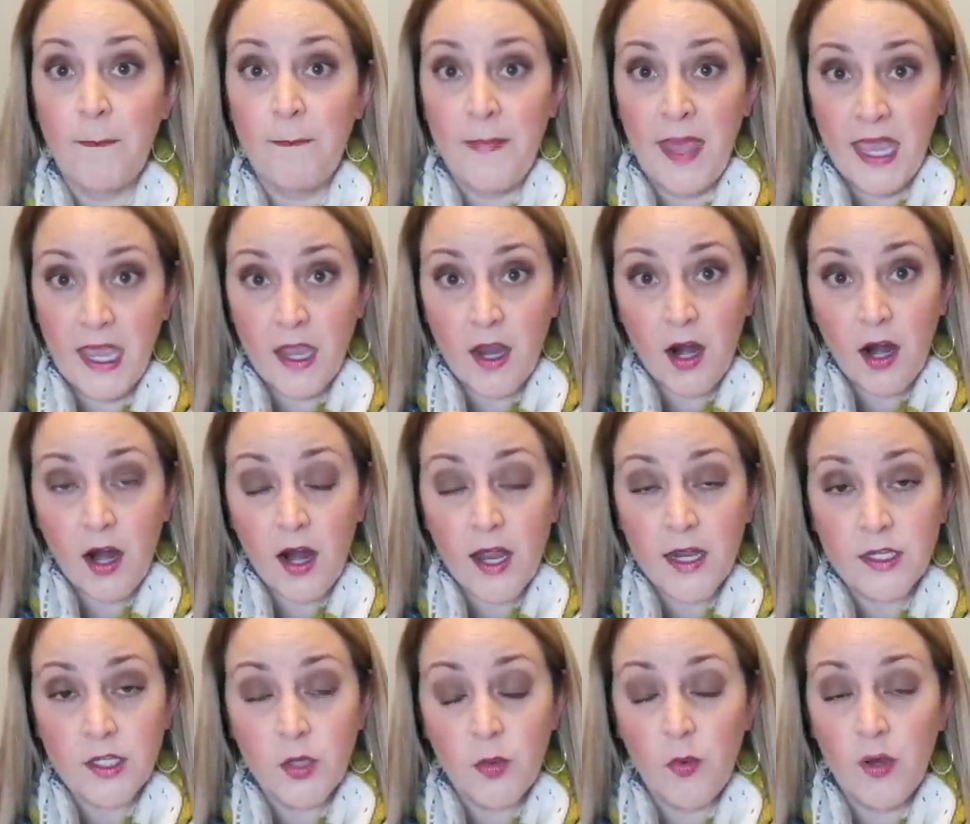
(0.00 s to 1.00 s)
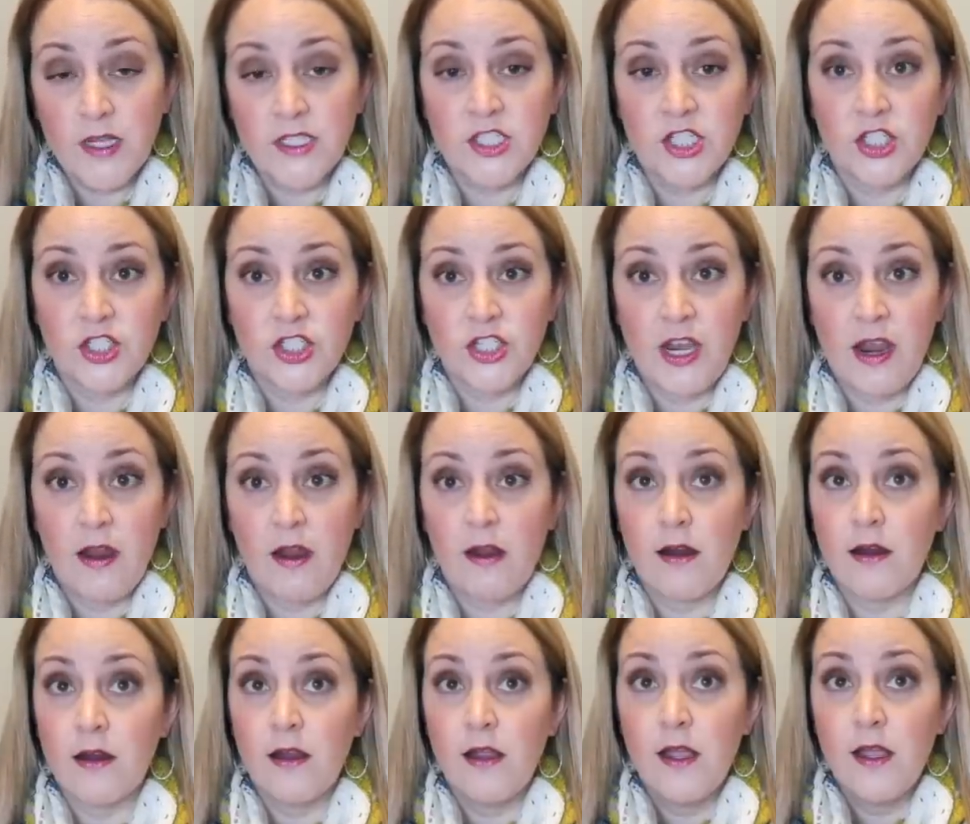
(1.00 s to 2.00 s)
maker and you want to
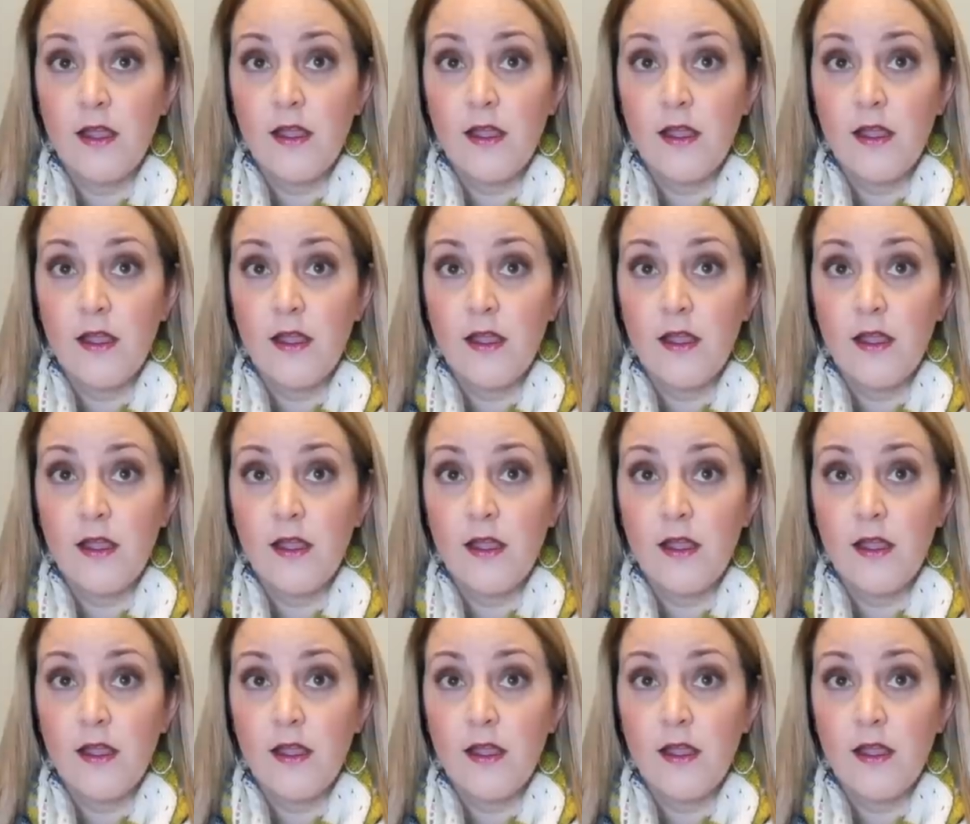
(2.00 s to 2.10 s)
share